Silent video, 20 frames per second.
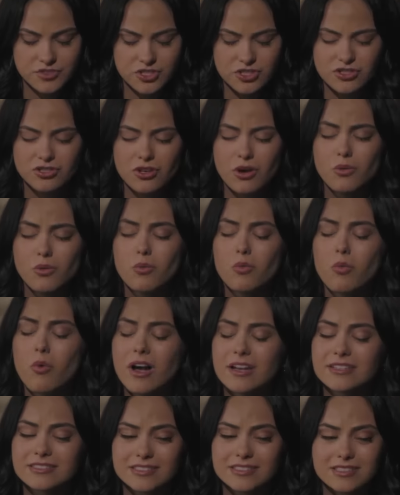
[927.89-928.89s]
So
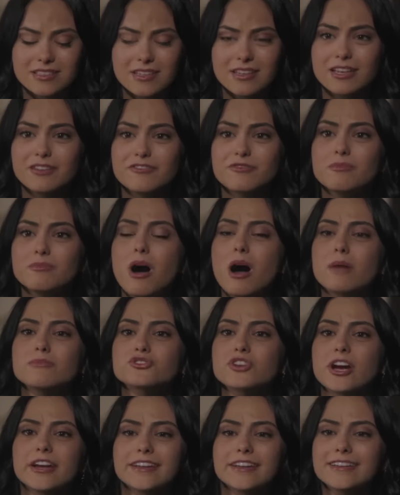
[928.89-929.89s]
what if mom
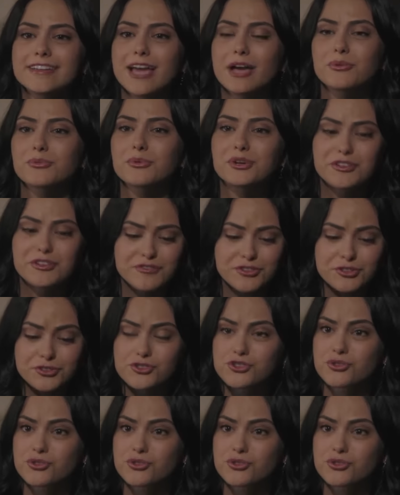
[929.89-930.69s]
tried to get rid of your